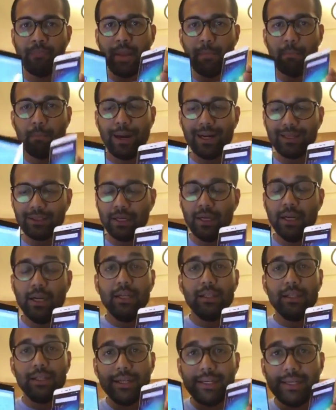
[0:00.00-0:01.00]
But
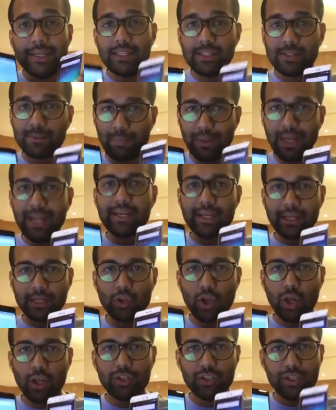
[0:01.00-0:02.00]
the display
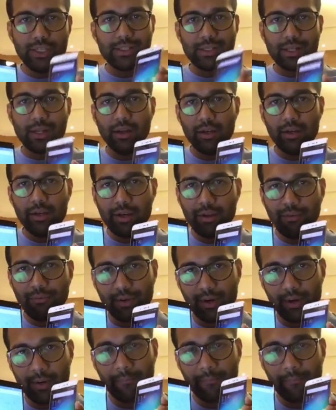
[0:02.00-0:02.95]
technology is clearly different.